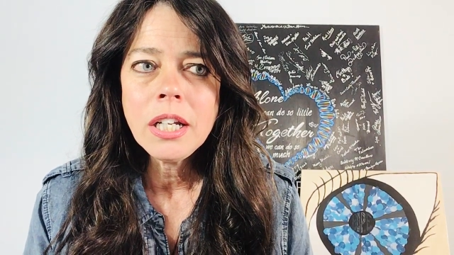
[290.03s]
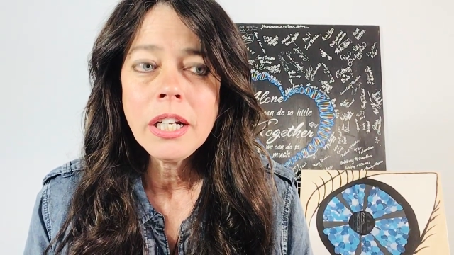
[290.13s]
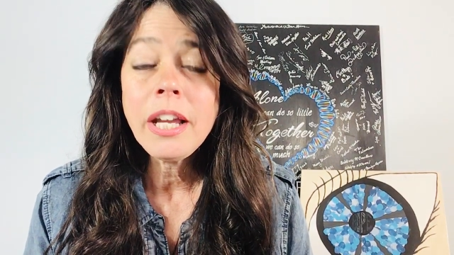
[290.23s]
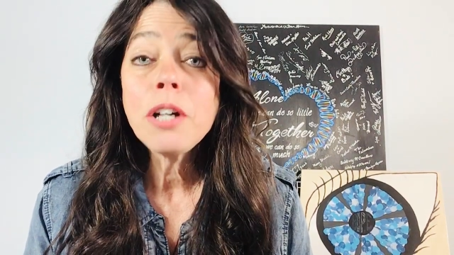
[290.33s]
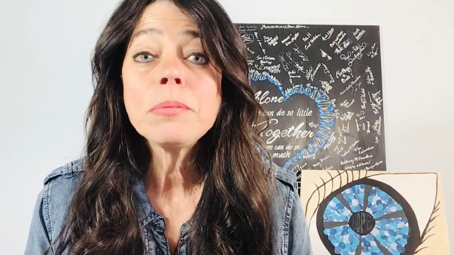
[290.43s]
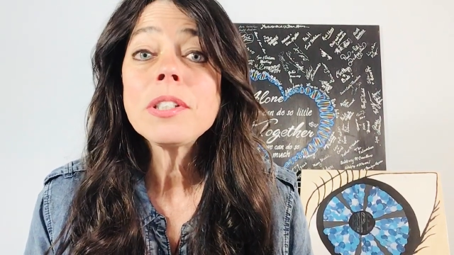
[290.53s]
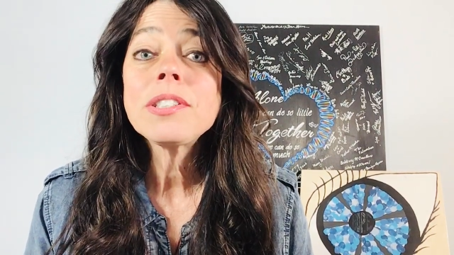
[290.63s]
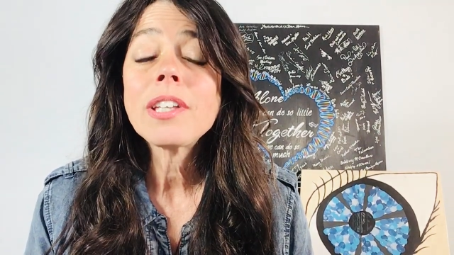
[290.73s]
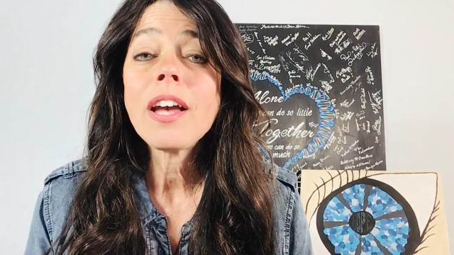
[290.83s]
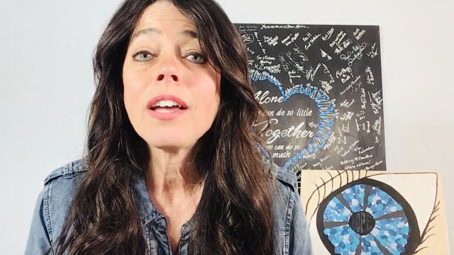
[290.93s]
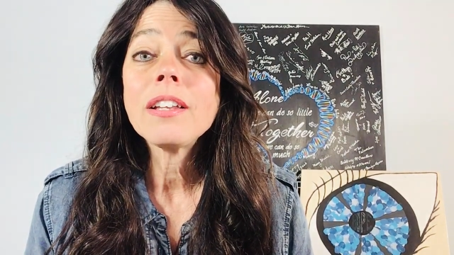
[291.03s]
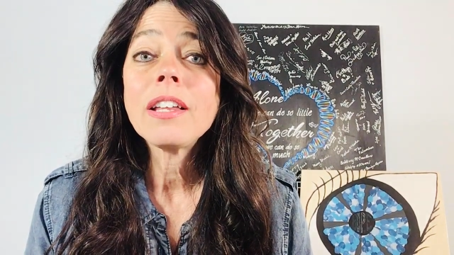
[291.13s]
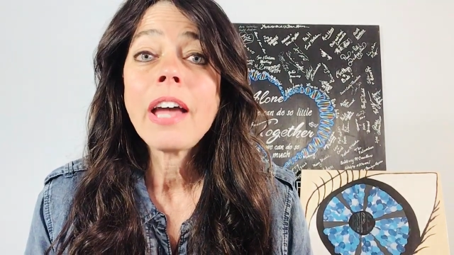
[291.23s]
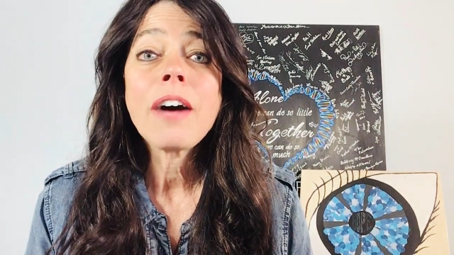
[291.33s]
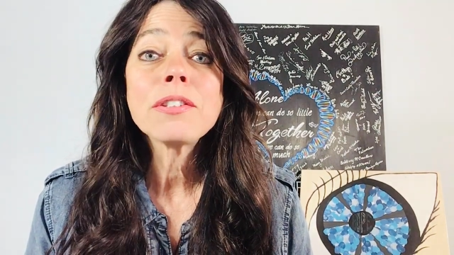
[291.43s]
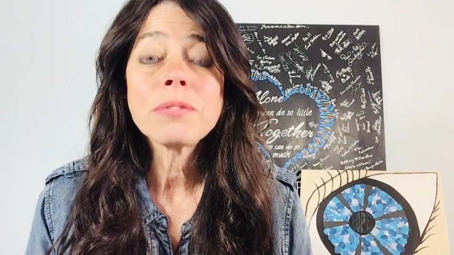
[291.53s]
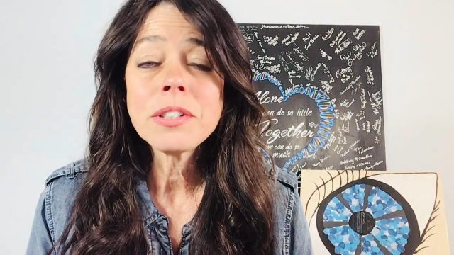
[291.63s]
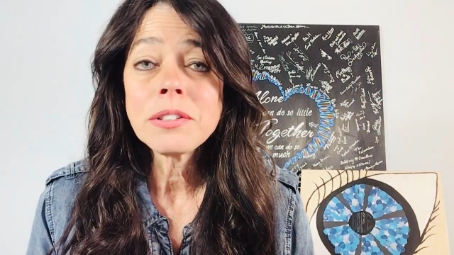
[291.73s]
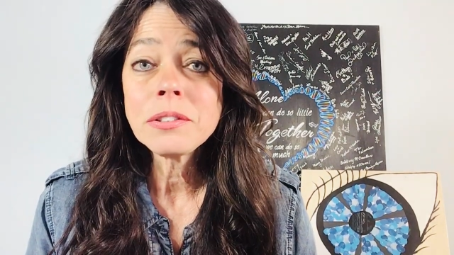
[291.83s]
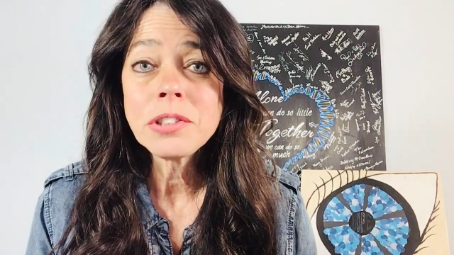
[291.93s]
He helped us get House
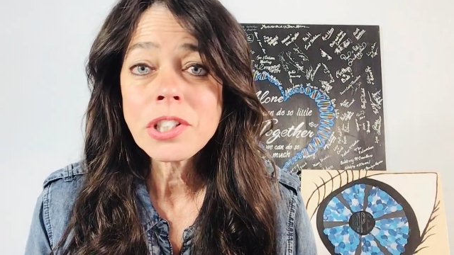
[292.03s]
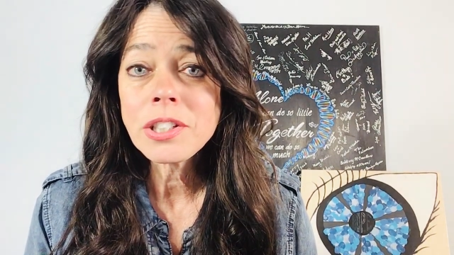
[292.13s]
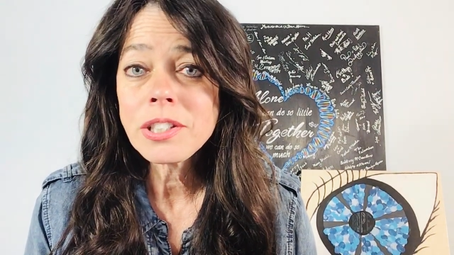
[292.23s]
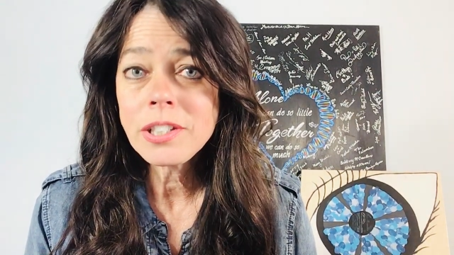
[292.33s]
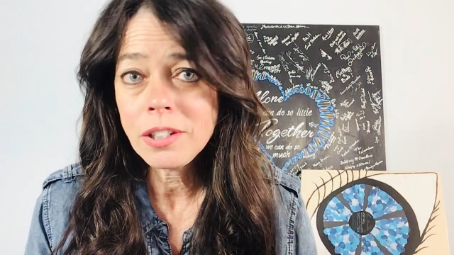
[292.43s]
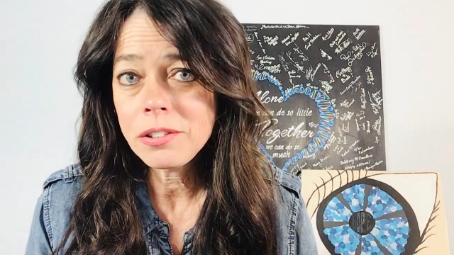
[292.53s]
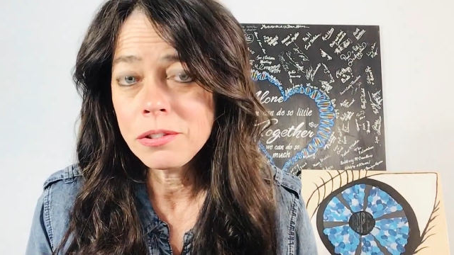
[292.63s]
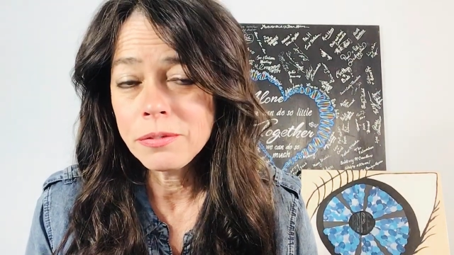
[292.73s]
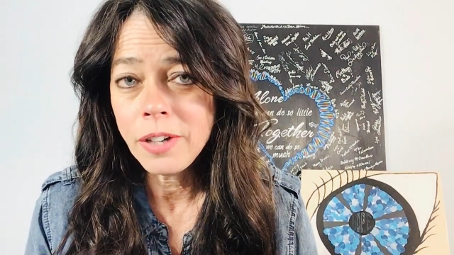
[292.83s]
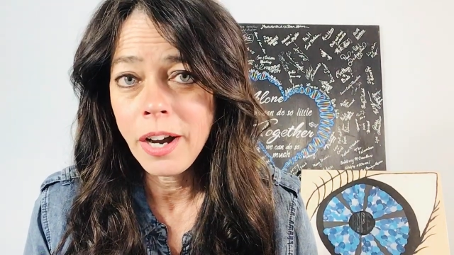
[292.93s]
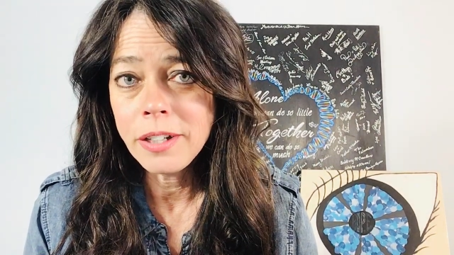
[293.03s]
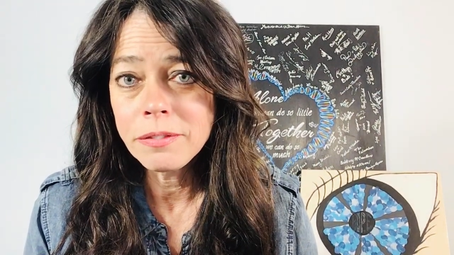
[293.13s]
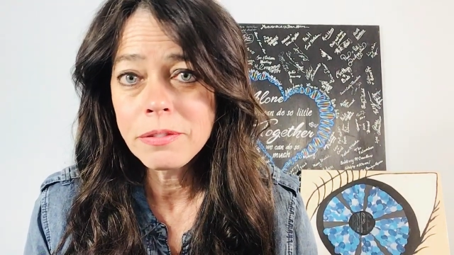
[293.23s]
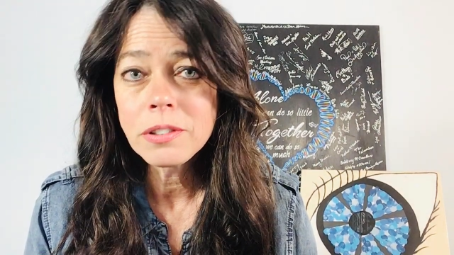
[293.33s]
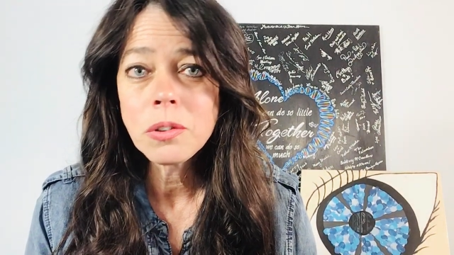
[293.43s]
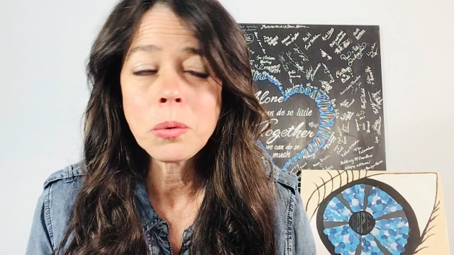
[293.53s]
Resolution 625,